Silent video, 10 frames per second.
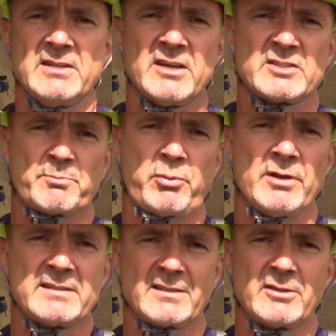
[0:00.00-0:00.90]
does
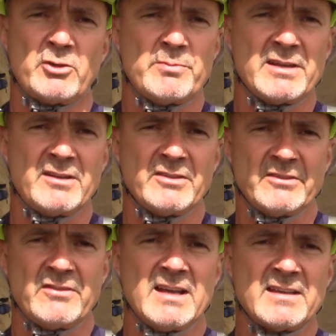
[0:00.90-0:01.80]
print a little bit on
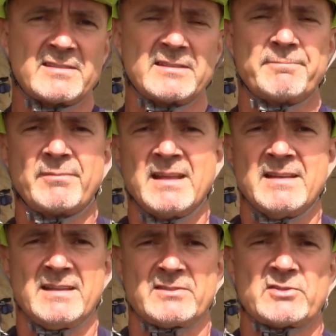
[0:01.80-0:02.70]
the vest,
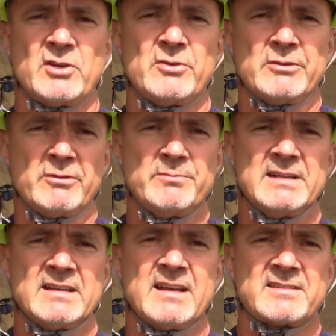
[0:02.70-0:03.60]
and so it would
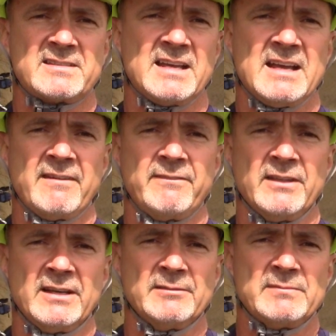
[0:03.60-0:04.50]
be nice to have
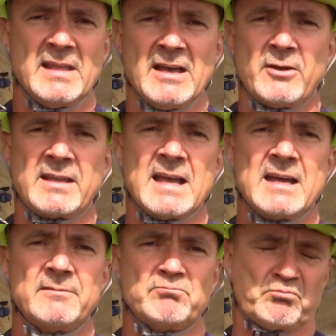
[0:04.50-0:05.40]
the, the
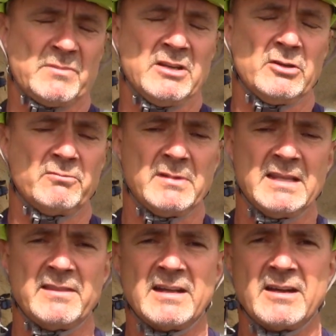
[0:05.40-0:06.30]
Hellcat, you know,
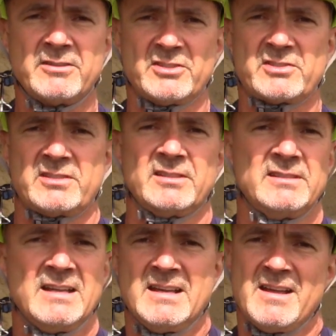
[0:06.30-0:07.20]
in there just to
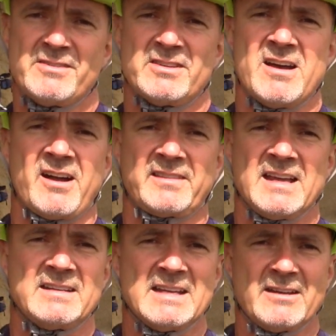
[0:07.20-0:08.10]
to knock
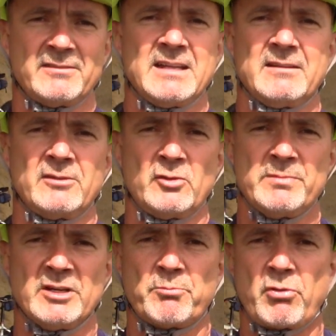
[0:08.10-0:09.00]
that down, that little
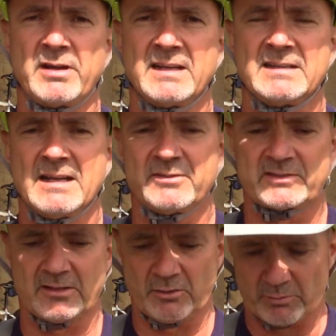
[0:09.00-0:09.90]
bit of printing down just a